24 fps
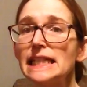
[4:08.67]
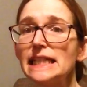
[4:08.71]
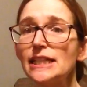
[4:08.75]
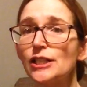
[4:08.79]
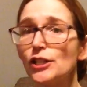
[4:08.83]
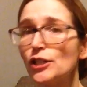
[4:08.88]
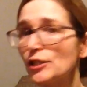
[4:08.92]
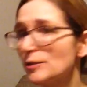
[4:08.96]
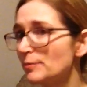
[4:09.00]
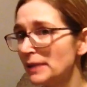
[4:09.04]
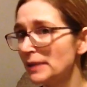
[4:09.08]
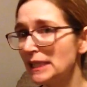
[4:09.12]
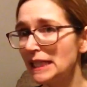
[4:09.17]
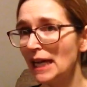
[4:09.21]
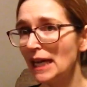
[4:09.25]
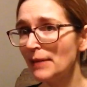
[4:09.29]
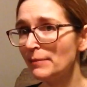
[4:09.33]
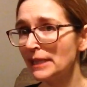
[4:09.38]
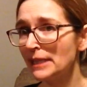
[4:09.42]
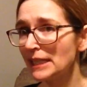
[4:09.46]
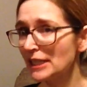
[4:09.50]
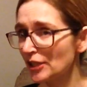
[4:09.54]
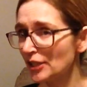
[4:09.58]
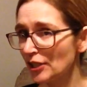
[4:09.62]
could have
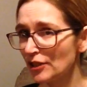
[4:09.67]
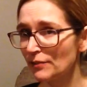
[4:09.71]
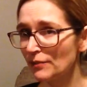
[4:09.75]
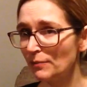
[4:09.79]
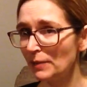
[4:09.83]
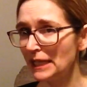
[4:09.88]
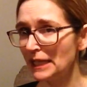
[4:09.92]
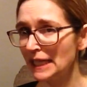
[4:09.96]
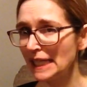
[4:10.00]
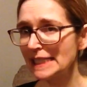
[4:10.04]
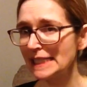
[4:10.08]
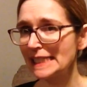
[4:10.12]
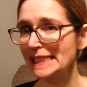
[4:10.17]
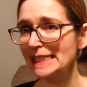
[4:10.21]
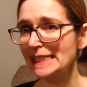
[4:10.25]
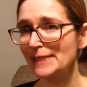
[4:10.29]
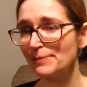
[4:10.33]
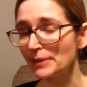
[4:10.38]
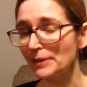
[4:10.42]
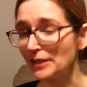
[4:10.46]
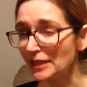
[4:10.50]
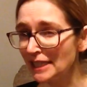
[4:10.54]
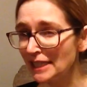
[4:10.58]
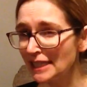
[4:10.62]
been his
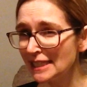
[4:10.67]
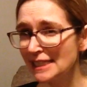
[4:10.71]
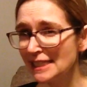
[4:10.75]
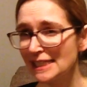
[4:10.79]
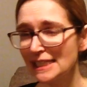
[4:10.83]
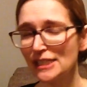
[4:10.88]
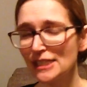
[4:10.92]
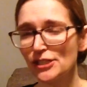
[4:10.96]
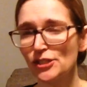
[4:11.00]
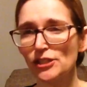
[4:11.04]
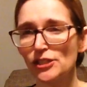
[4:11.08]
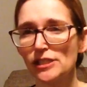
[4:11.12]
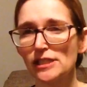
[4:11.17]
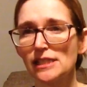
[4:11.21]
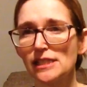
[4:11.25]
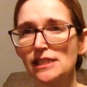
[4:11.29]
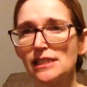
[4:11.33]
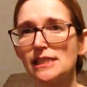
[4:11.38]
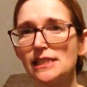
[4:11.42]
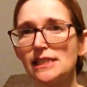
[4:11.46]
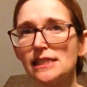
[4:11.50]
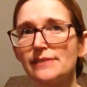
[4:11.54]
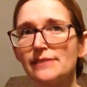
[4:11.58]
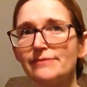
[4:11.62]
experience. It's
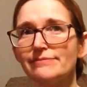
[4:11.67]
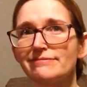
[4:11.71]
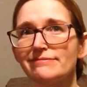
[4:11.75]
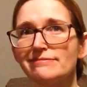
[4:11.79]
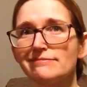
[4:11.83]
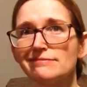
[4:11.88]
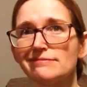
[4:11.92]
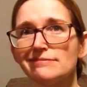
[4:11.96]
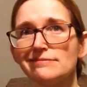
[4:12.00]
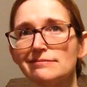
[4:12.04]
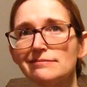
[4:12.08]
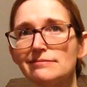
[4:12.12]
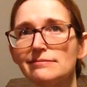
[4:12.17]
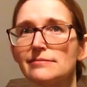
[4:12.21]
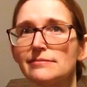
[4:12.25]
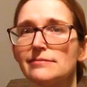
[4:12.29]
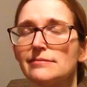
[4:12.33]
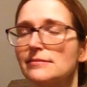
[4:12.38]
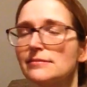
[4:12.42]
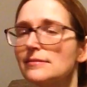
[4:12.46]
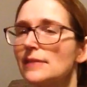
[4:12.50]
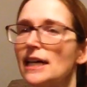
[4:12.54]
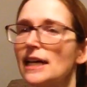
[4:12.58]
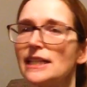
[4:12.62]
just
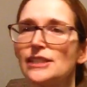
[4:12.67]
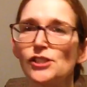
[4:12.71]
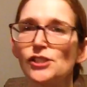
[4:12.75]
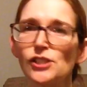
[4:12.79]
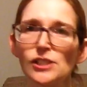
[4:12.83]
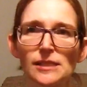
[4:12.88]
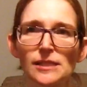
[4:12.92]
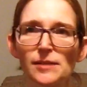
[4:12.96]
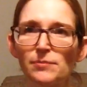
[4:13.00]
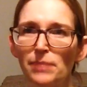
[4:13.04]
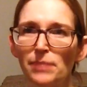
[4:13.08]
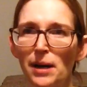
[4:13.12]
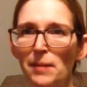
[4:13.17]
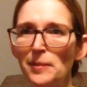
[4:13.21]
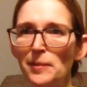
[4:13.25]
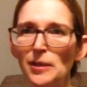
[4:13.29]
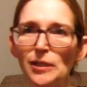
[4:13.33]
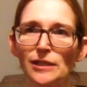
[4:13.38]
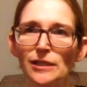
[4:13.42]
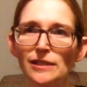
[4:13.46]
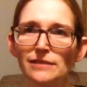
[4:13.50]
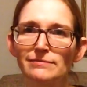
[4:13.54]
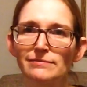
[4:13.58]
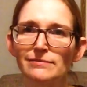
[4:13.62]
a
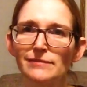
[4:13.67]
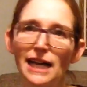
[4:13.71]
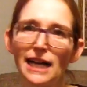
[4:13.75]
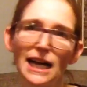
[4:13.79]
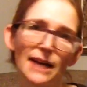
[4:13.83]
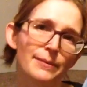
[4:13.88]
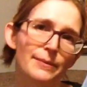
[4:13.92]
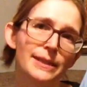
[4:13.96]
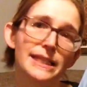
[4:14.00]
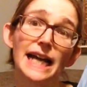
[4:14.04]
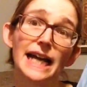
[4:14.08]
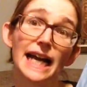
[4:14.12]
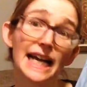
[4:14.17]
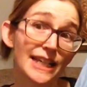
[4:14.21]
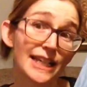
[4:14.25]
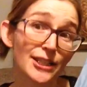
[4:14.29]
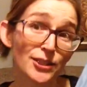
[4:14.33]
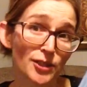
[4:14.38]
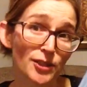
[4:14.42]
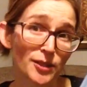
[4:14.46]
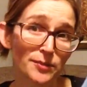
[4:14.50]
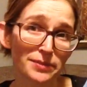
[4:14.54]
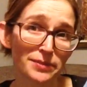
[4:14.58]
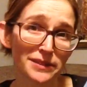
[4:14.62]
bummer. I mean, I
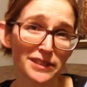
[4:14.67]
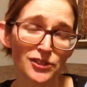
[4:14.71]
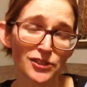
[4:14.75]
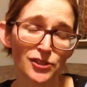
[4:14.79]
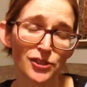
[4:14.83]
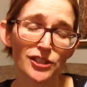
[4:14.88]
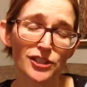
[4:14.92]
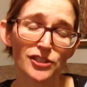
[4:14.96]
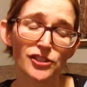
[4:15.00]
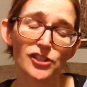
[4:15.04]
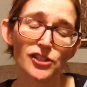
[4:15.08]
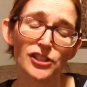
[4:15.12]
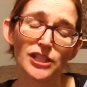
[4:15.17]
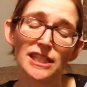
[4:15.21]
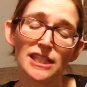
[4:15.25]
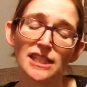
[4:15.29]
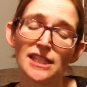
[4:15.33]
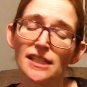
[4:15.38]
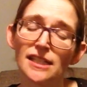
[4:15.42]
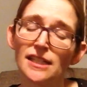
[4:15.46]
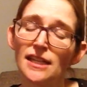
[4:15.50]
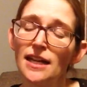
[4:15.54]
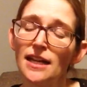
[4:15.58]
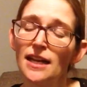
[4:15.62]
grew up in the church,
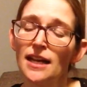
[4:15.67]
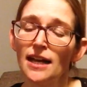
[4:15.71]
and